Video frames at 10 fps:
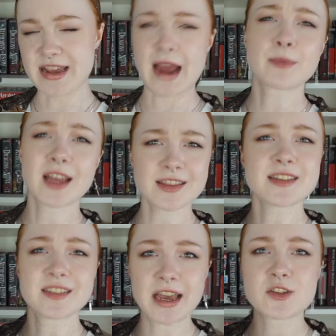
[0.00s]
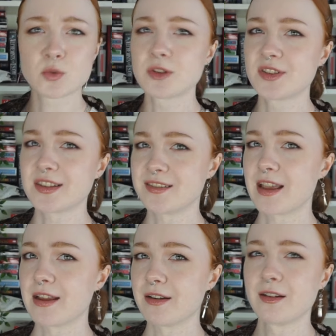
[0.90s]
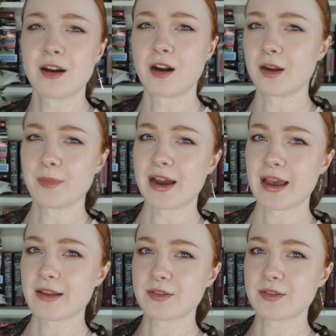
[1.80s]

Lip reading: I'm glad they scheduled this in on my,